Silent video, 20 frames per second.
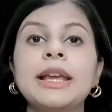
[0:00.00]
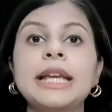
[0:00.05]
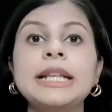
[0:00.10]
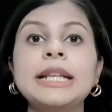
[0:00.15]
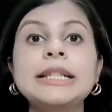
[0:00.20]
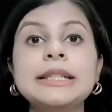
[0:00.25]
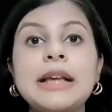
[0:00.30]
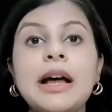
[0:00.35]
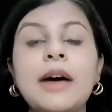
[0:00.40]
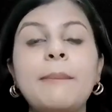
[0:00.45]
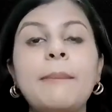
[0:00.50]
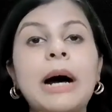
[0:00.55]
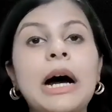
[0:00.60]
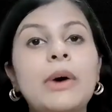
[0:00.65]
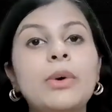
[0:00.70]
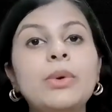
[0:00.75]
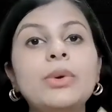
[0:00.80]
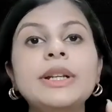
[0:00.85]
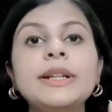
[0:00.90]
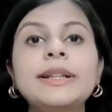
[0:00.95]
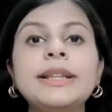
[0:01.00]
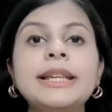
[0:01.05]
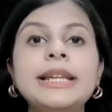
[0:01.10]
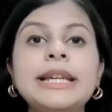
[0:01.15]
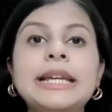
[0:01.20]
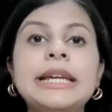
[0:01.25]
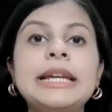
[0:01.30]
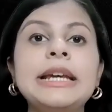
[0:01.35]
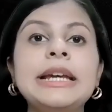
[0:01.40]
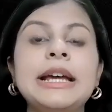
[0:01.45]
is about
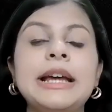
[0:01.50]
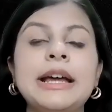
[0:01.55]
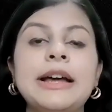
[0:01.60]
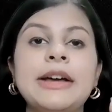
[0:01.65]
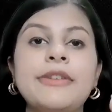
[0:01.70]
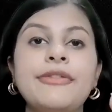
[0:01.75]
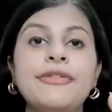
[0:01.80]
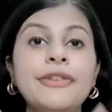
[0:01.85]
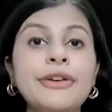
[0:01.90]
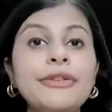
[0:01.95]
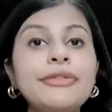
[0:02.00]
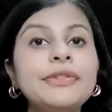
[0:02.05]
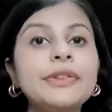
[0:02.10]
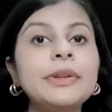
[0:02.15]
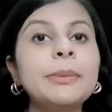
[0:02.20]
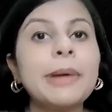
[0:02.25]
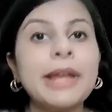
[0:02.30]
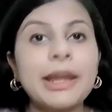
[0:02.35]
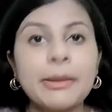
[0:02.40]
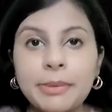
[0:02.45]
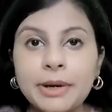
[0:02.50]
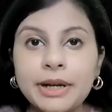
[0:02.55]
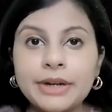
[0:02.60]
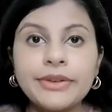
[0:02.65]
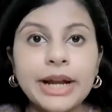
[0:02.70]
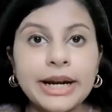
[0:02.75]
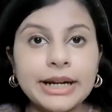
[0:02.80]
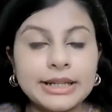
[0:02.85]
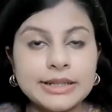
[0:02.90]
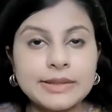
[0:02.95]
the 5th paper
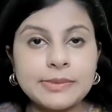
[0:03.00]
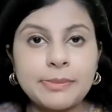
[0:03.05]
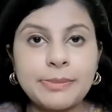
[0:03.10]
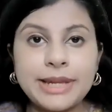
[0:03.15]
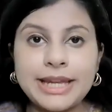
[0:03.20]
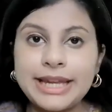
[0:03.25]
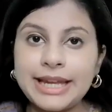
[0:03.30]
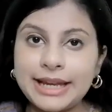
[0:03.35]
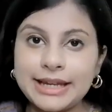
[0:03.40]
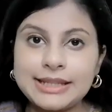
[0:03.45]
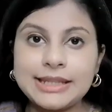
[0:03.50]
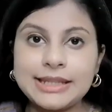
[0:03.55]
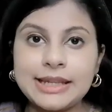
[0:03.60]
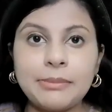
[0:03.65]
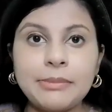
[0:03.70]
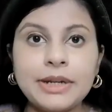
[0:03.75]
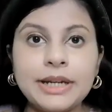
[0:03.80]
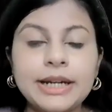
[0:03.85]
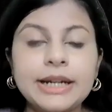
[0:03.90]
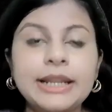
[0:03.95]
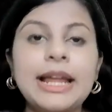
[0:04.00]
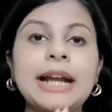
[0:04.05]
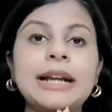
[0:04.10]
that is being exempted,